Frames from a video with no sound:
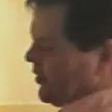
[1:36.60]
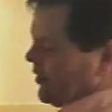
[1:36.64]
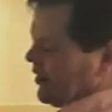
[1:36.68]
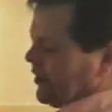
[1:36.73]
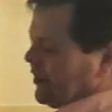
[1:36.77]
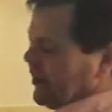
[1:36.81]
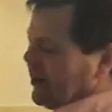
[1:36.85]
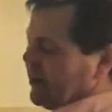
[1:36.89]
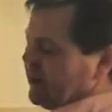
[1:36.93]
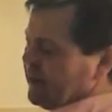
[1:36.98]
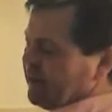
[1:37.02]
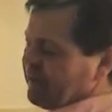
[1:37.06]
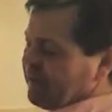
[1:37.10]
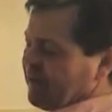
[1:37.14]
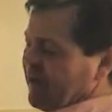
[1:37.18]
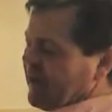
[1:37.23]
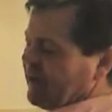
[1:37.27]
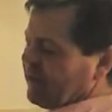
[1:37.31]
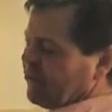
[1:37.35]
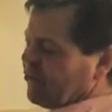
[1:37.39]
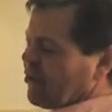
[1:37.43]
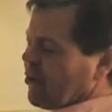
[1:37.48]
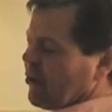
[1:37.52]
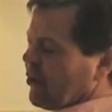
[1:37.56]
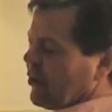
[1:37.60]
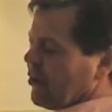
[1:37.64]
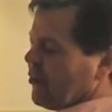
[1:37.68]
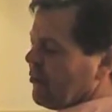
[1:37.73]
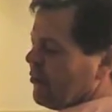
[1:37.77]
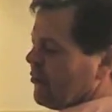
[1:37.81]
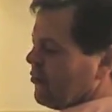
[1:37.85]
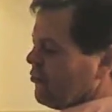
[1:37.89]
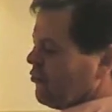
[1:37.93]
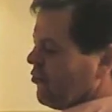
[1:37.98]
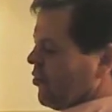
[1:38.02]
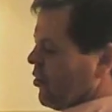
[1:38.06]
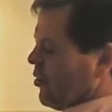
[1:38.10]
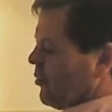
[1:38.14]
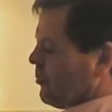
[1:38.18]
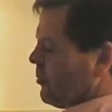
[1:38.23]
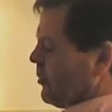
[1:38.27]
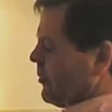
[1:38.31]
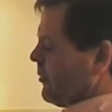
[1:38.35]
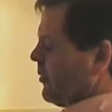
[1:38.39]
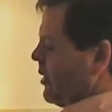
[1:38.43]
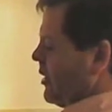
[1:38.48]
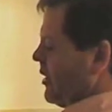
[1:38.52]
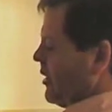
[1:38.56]
And you can hear the fans going on the
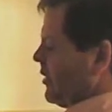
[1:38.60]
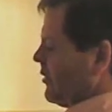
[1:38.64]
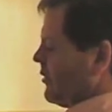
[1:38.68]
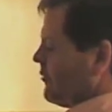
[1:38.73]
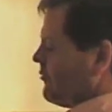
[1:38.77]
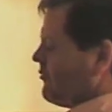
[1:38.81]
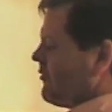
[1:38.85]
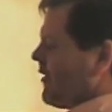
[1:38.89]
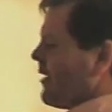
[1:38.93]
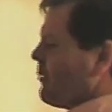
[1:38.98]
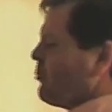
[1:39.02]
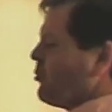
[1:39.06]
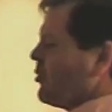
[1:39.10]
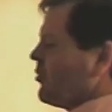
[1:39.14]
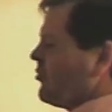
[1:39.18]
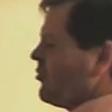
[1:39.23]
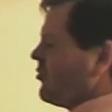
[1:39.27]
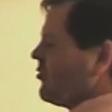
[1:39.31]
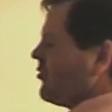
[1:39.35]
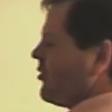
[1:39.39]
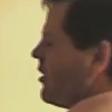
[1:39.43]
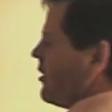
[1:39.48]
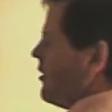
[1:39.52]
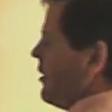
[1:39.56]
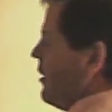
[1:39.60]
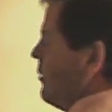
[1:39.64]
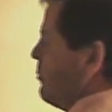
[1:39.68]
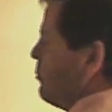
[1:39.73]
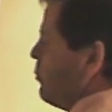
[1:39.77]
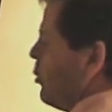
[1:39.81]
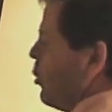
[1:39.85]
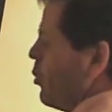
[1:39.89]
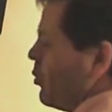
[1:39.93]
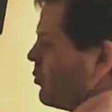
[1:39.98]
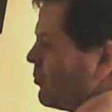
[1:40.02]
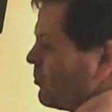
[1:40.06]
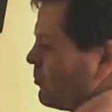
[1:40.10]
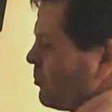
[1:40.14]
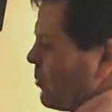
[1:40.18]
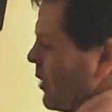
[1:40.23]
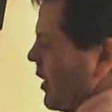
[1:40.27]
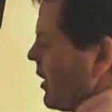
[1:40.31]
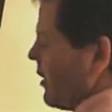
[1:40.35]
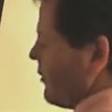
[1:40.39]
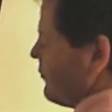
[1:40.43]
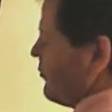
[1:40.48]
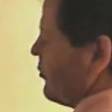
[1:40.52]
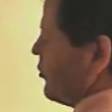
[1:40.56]
top. The fan, which is the
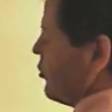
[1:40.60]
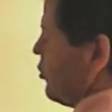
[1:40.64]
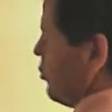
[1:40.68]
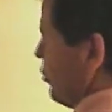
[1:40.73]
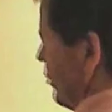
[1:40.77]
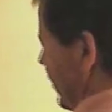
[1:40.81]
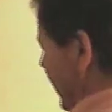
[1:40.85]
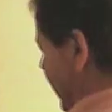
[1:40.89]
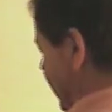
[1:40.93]
important part for